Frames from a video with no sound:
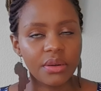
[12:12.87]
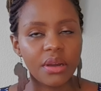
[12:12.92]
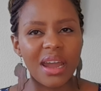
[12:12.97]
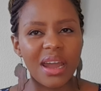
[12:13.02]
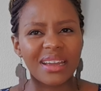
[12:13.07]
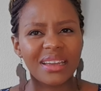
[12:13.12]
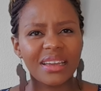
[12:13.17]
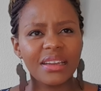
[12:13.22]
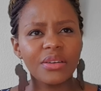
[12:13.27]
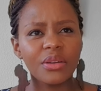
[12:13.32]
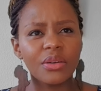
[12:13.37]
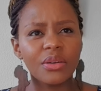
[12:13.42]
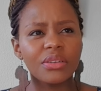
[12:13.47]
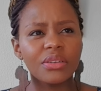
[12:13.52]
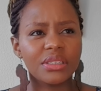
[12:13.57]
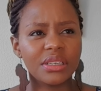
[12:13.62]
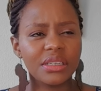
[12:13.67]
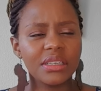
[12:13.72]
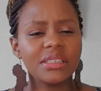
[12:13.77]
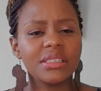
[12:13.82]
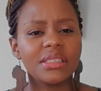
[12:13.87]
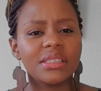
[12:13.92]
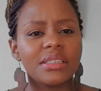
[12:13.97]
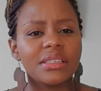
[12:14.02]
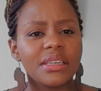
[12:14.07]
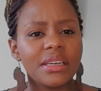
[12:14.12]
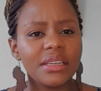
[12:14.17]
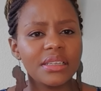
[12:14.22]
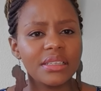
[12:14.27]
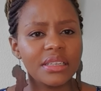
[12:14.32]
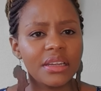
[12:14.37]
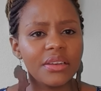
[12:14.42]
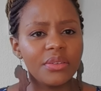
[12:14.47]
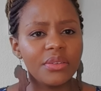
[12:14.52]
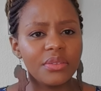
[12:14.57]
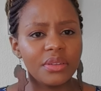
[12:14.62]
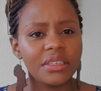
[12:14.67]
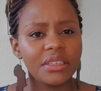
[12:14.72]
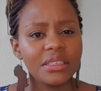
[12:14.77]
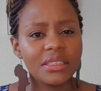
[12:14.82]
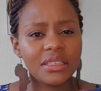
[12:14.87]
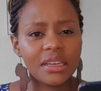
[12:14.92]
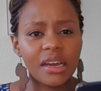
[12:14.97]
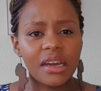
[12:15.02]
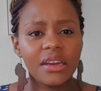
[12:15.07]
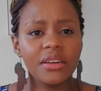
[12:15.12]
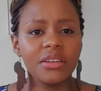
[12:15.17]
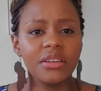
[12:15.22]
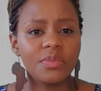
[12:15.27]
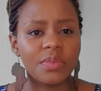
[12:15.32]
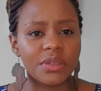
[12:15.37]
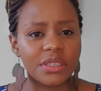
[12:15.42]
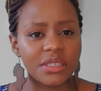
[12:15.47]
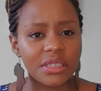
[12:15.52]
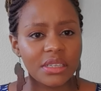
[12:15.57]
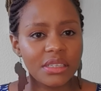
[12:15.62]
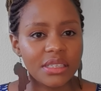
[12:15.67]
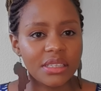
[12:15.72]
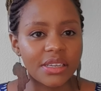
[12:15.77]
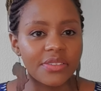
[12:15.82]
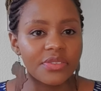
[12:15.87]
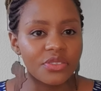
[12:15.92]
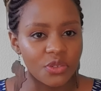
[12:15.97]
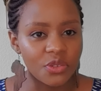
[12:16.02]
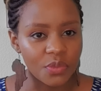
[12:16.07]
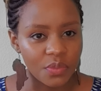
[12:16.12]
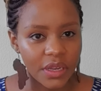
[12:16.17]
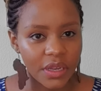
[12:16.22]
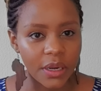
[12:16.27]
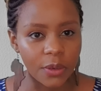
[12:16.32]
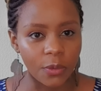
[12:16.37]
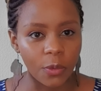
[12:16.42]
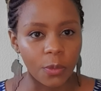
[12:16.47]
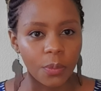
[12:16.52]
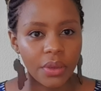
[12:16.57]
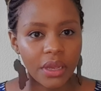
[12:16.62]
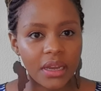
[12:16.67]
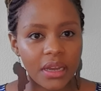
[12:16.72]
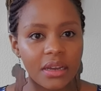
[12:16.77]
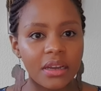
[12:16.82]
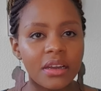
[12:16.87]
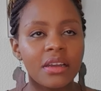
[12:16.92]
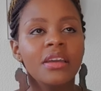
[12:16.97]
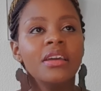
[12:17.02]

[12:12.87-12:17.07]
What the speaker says: I cannot really sit here and tell you that it's 100% safe to be an au pair,